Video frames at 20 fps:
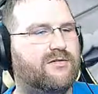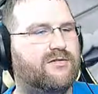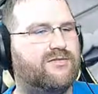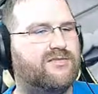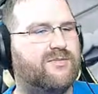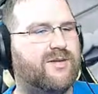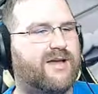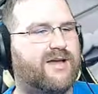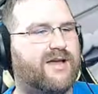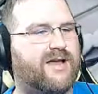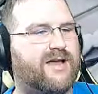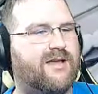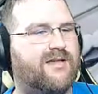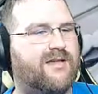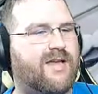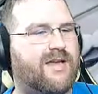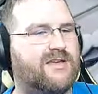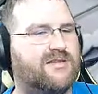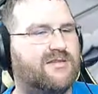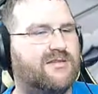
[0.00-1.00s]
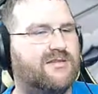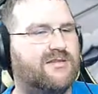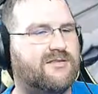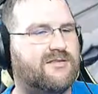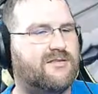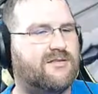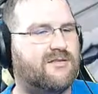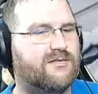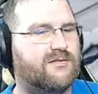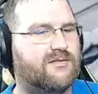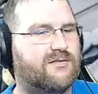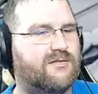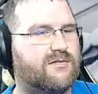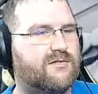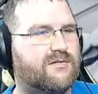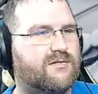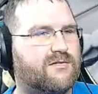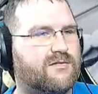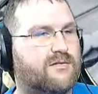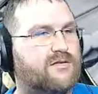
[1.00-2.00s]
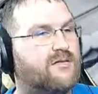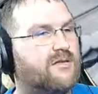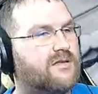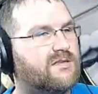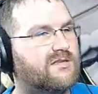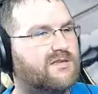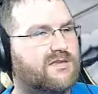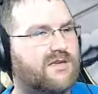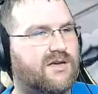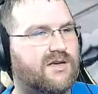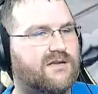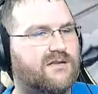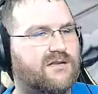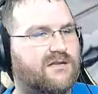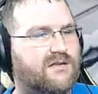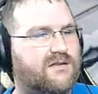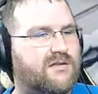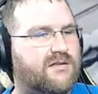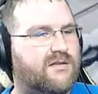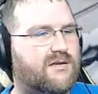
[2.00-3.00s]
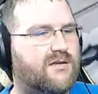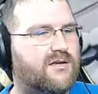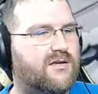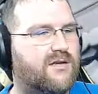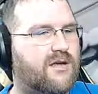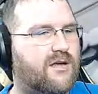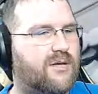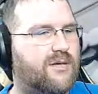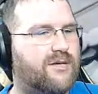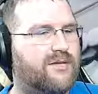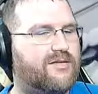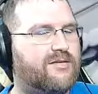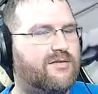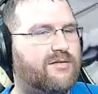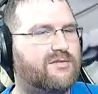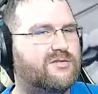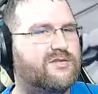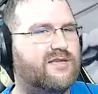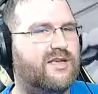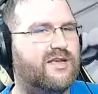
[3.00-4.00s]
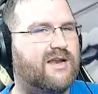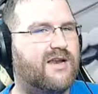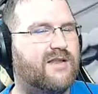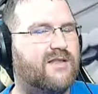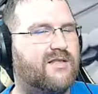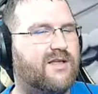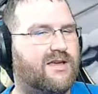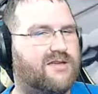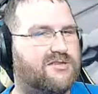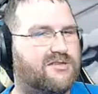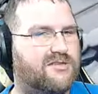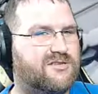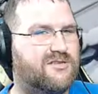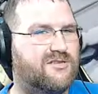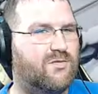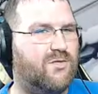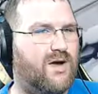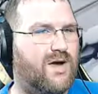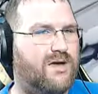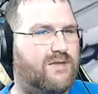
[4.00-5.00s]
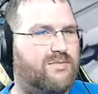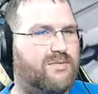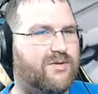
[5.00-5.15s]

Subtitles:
my annihilation. Good. I'm about to use the annihilation to wipe